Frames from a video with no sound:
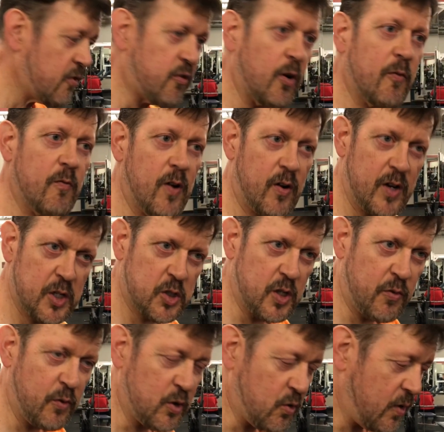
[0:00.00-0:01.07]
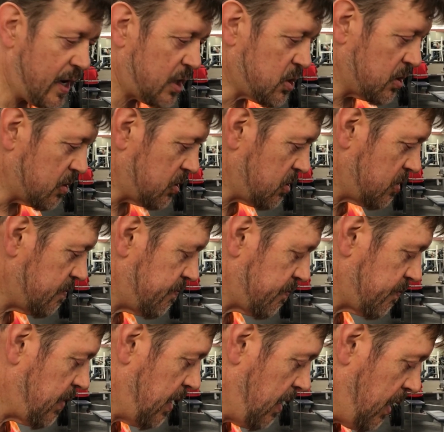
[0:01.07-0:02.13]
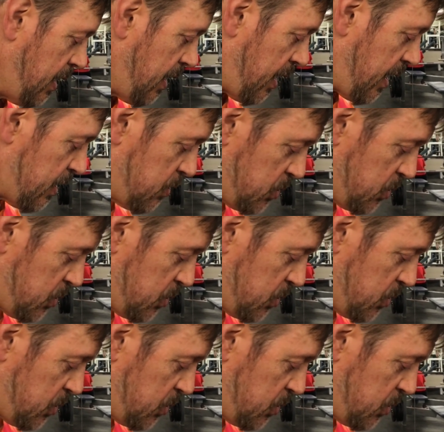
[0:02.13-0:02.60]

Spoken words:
from various different directions. I